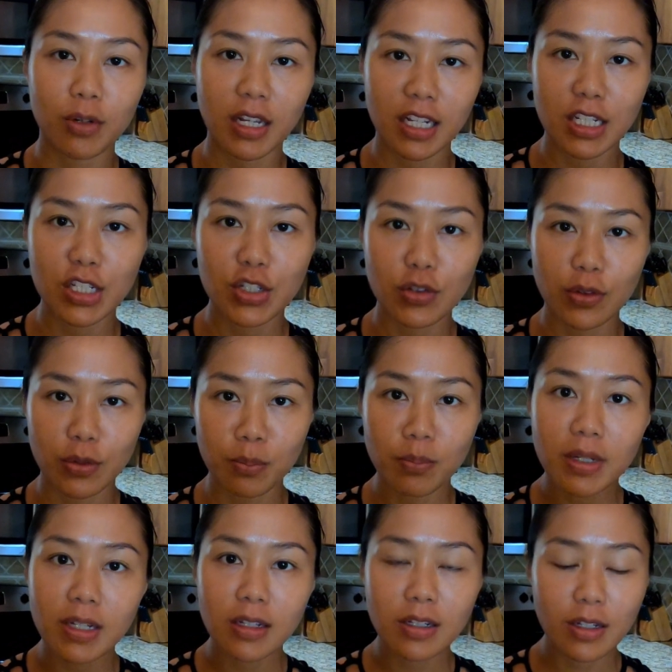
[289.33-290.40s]
right into the
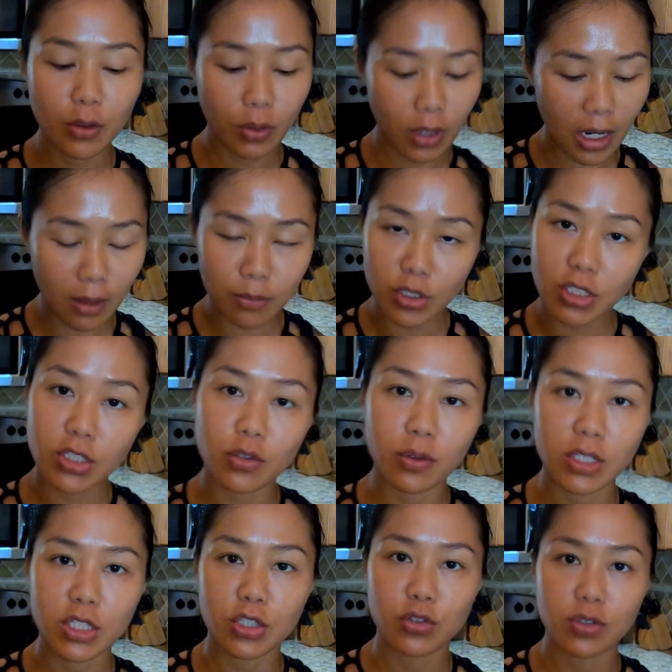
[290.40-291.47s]
milk, I'm just
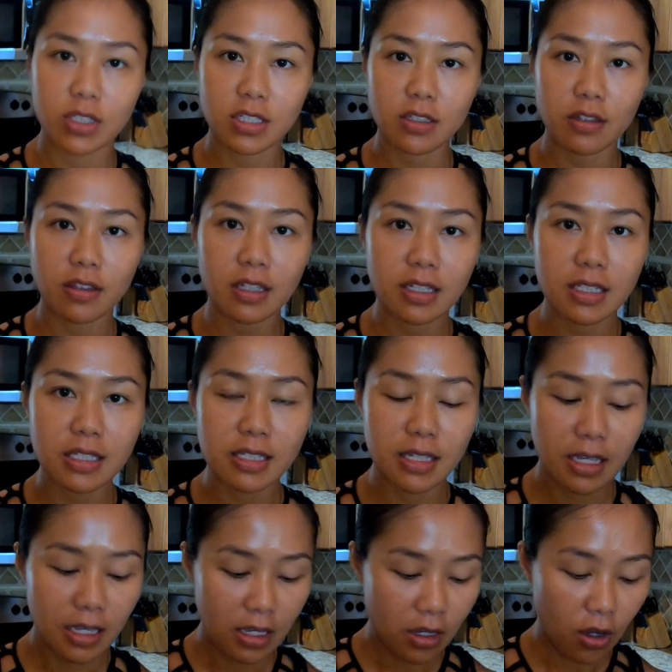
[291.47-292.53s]
going to drizzle this
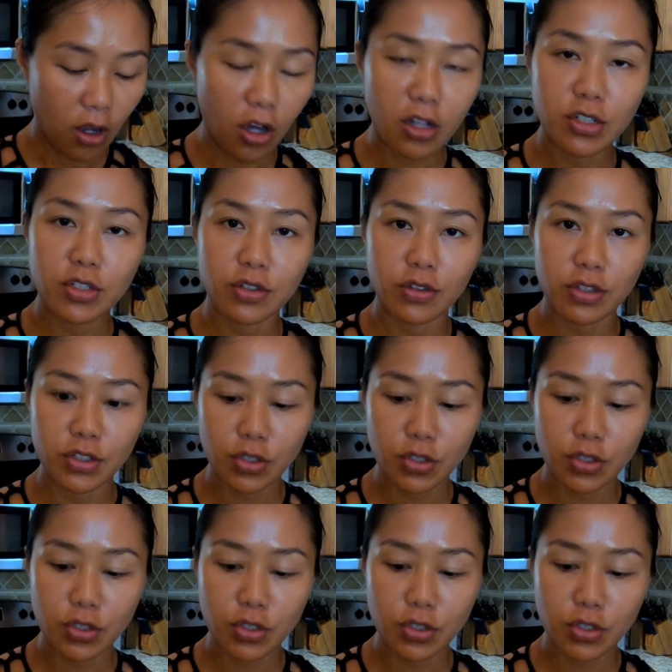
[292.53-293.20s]
onto the